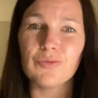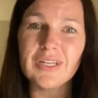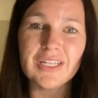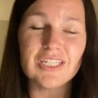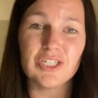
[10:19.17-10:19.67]

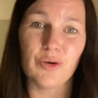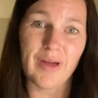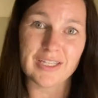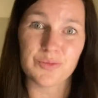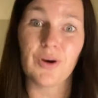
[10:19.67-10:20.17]
really did your
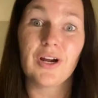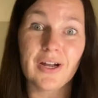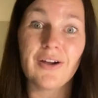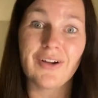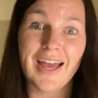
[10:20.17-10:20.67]
best
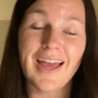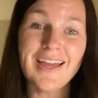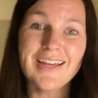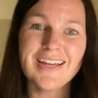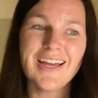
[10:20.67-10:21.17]
work, okay?